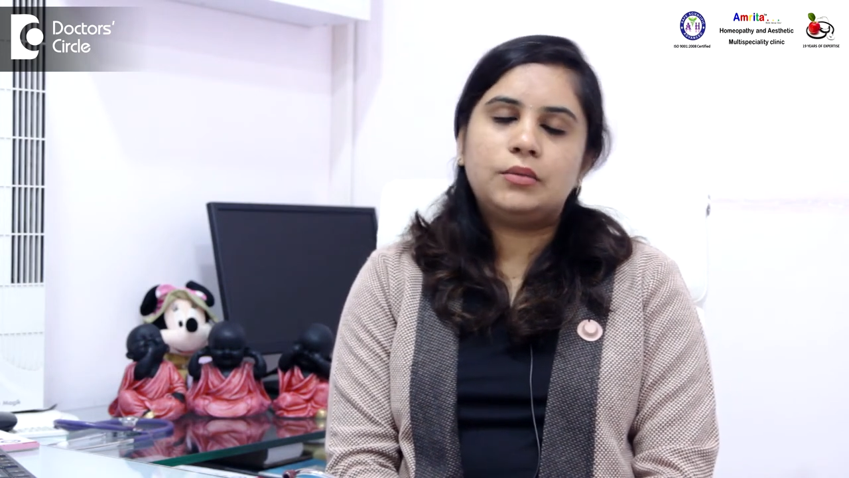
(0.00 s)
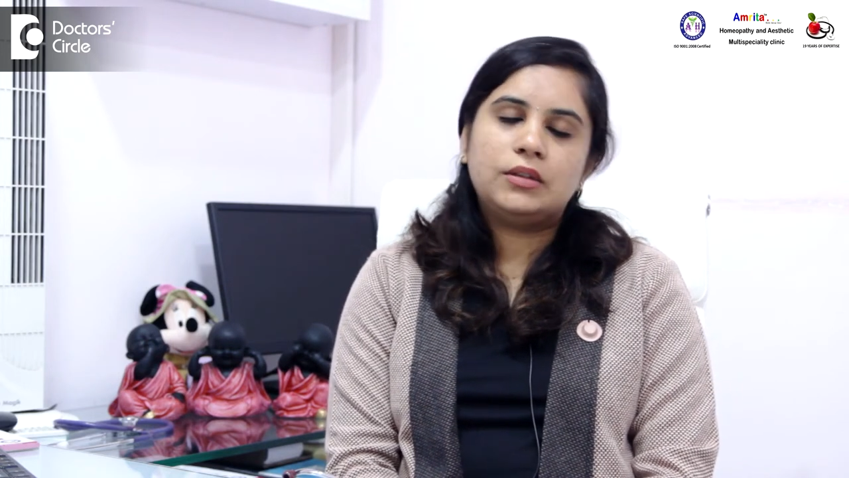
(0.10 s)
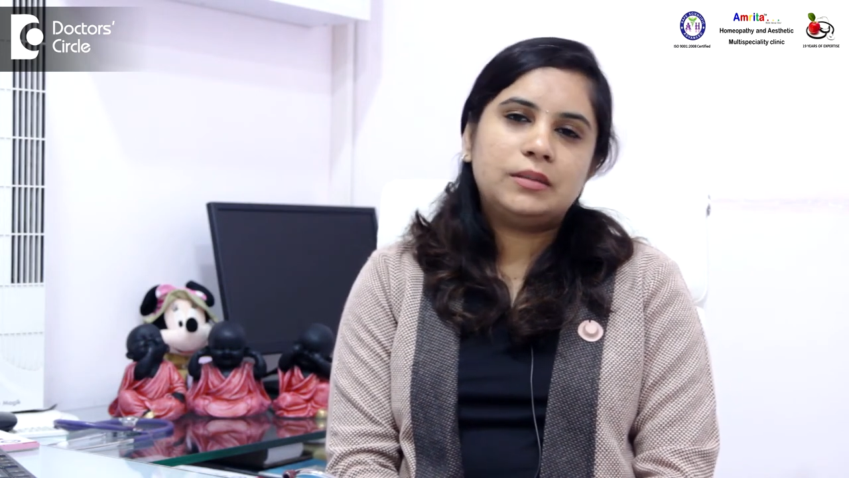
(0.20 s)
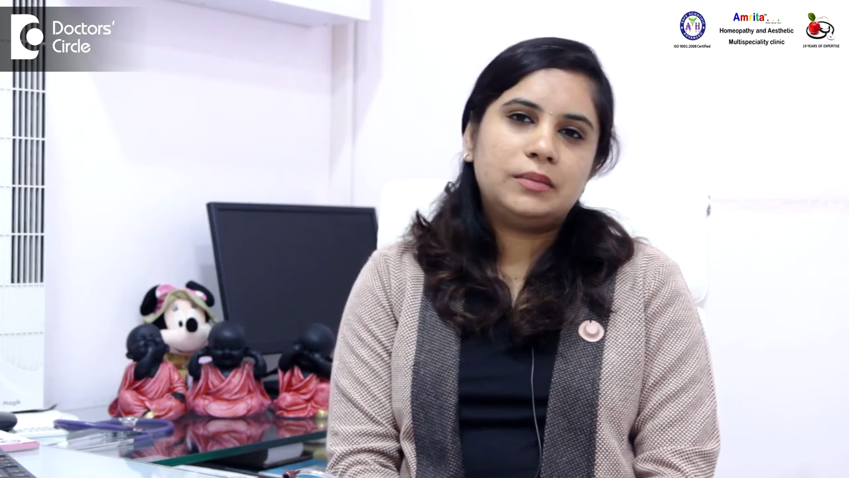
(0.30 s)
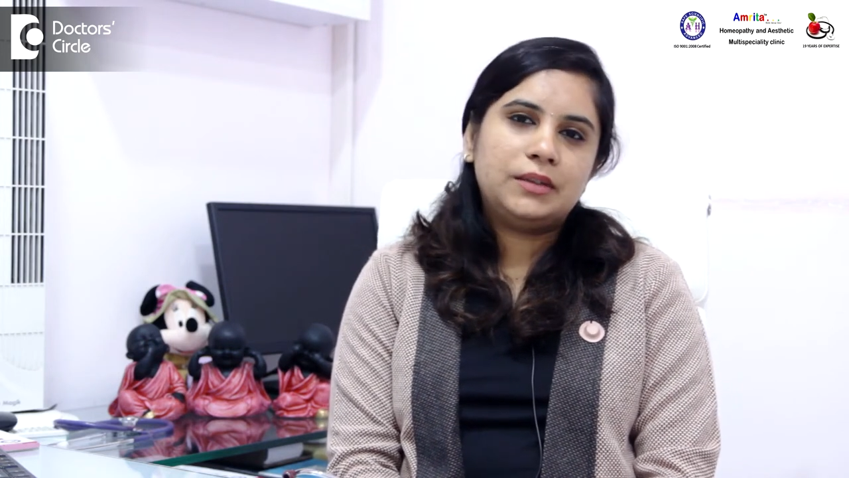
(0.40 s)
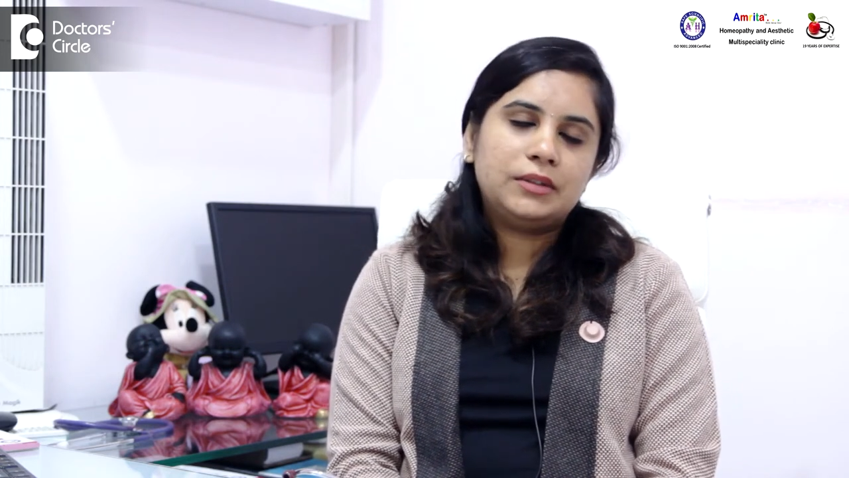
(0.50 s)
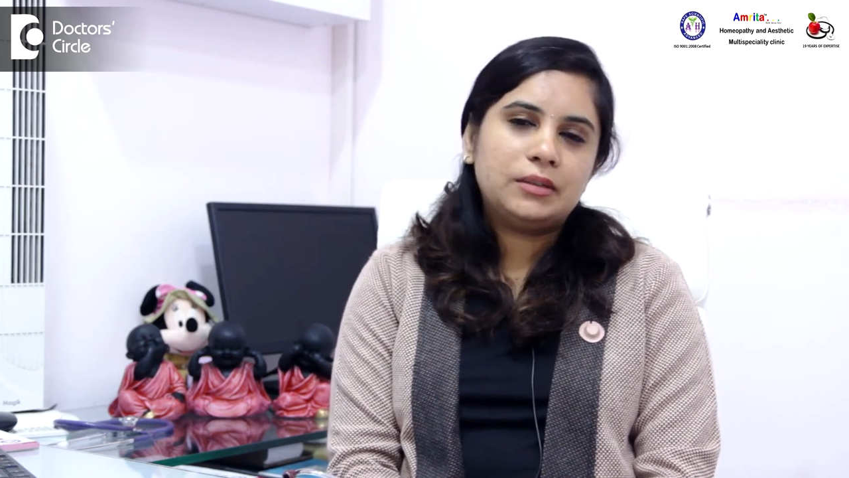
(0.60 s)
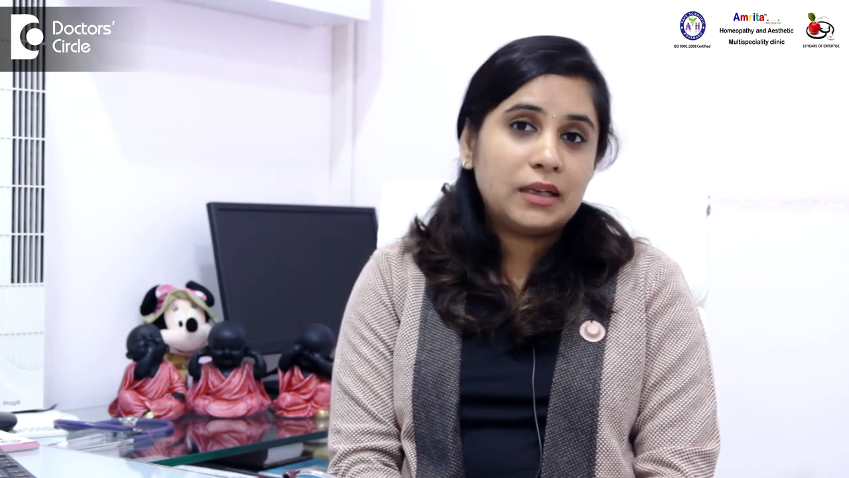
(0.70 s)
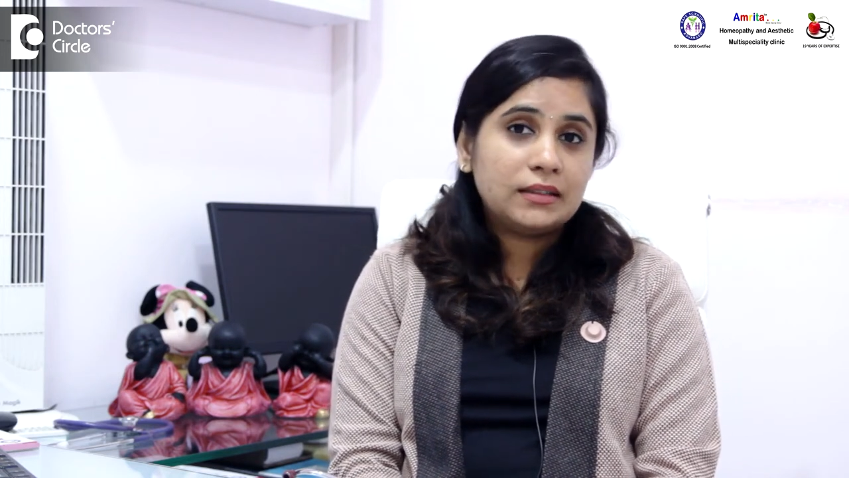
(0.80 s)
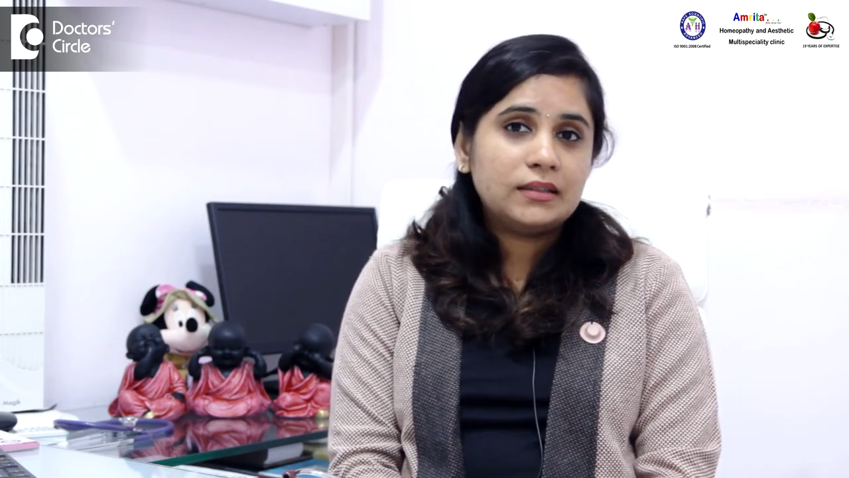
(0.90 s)
possibly with
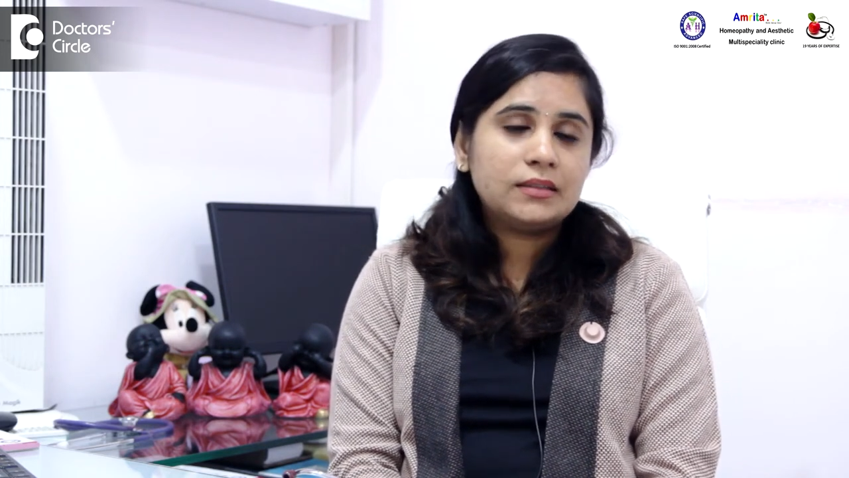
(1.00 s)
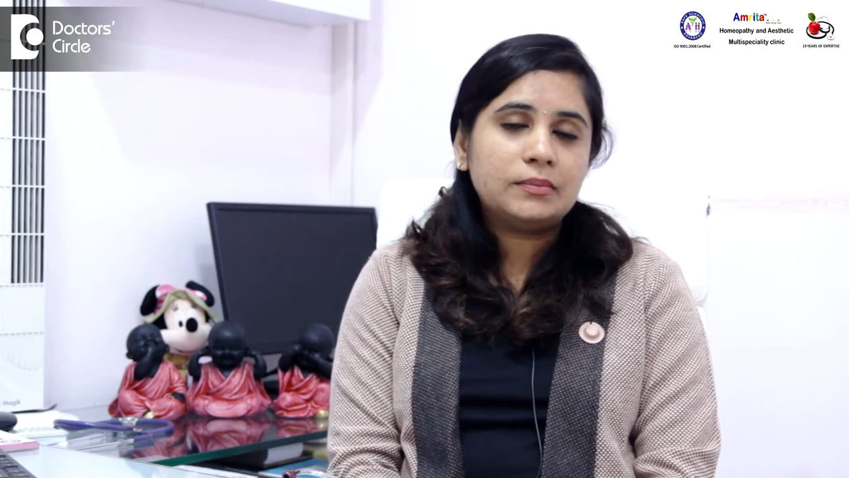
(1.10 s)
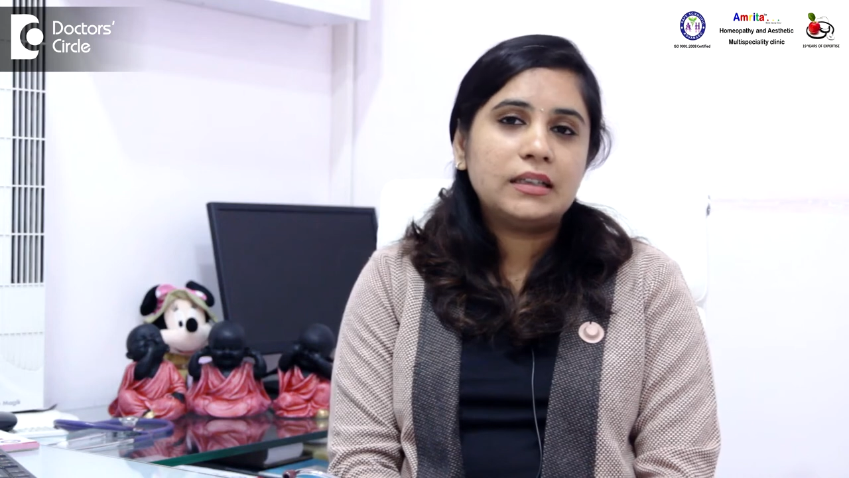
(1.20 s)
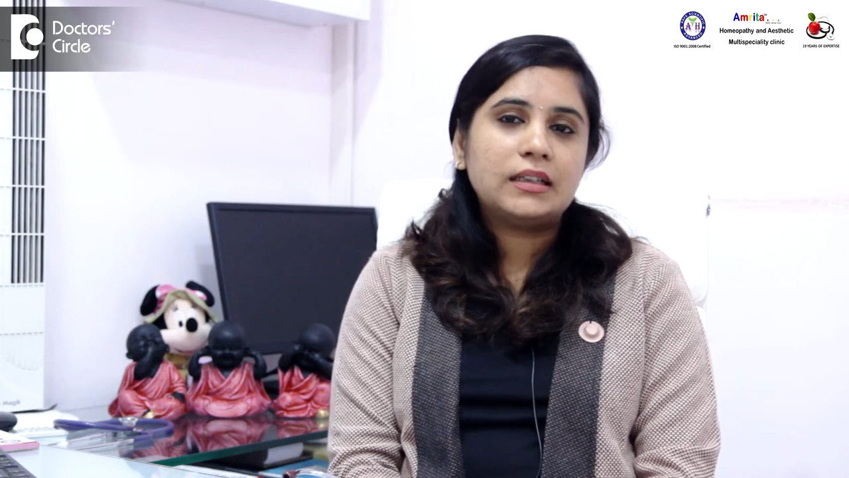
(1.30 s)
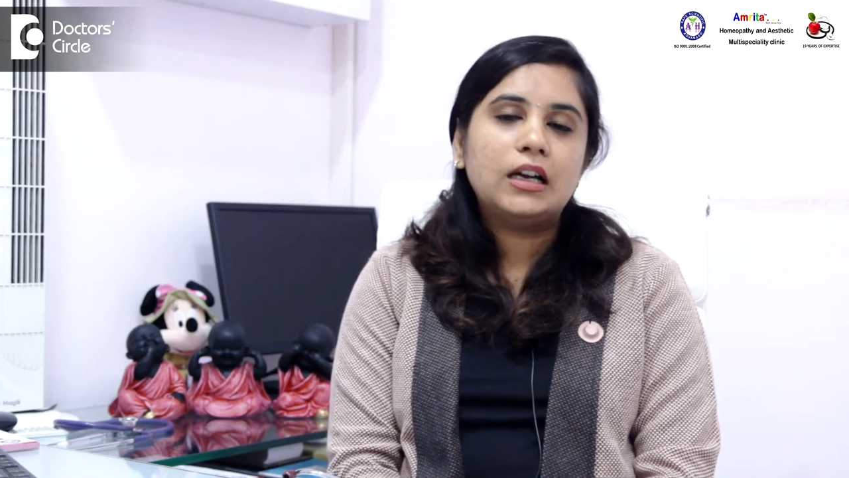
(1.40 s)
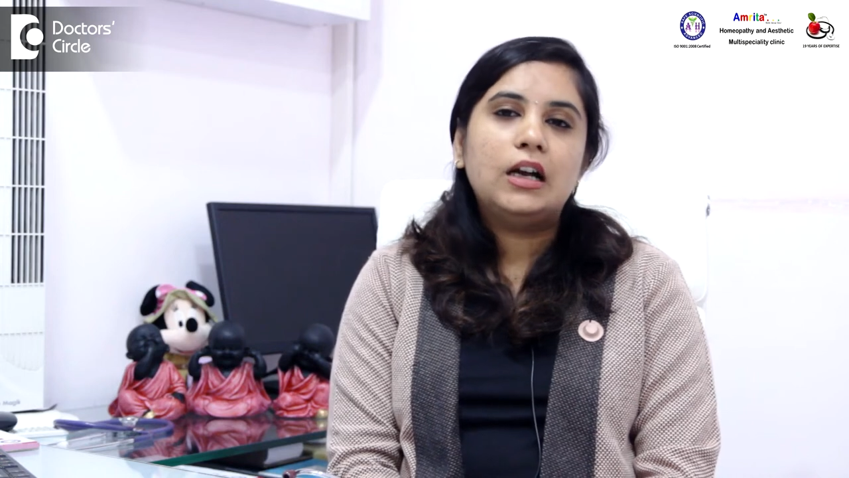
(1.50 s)
the mother's milk